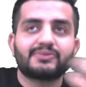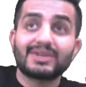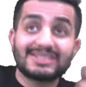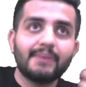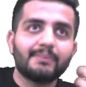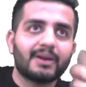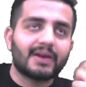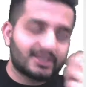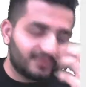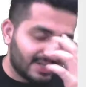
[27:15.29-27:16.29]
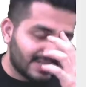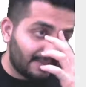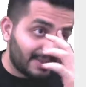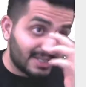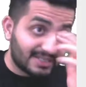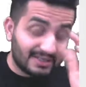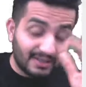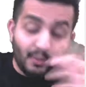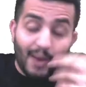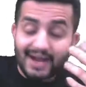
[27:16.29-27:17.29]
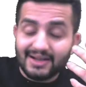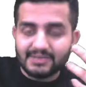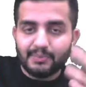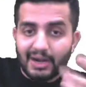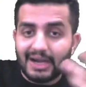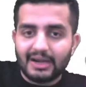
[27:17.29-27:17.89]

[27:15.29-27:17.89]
For example, right, for example, just why it is important,